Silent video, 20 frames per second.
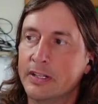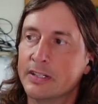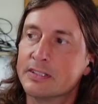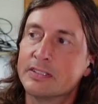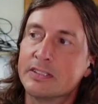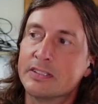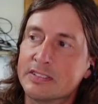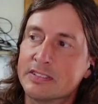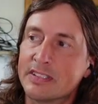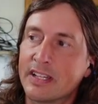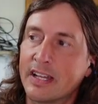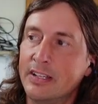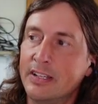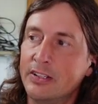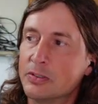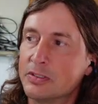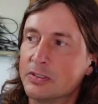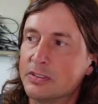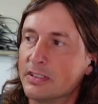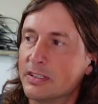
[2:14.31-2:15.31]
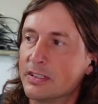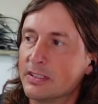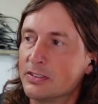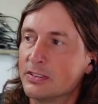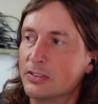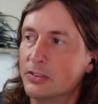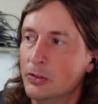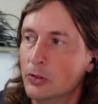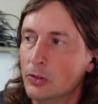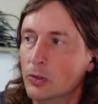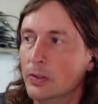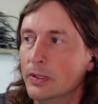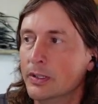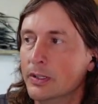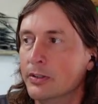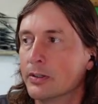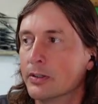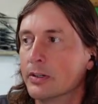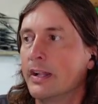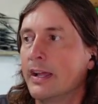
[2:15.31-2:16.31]
It is designed to assist you
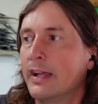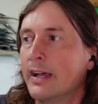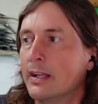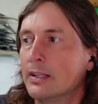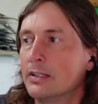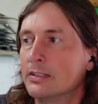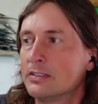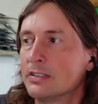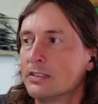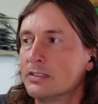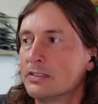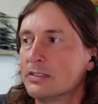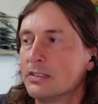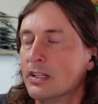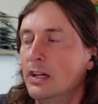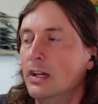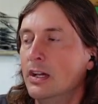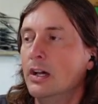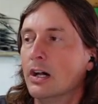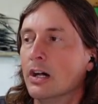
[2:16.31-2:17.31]
in your analysis